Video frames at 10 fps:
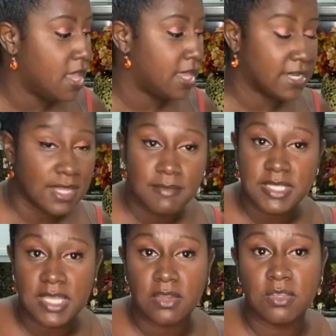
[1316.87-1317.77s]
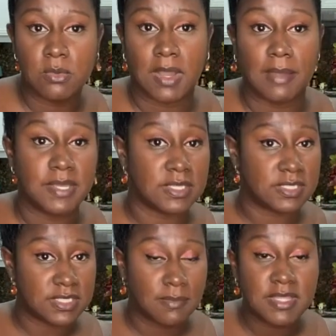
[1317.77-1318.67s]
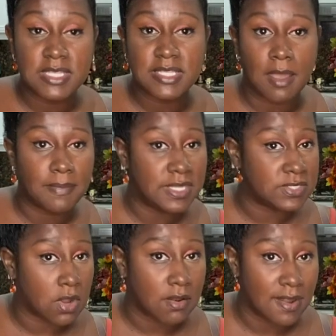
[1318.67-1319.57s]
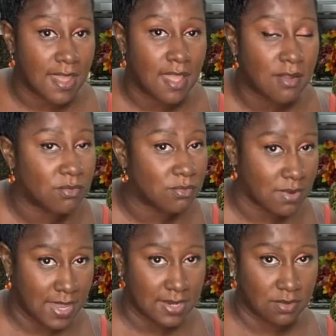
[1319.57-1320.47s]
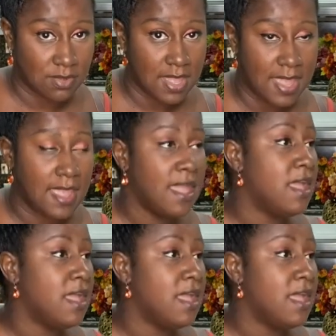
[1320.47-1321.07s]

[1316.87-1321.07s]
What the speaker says: And let me tell you why, because some of these companies are not right, okay?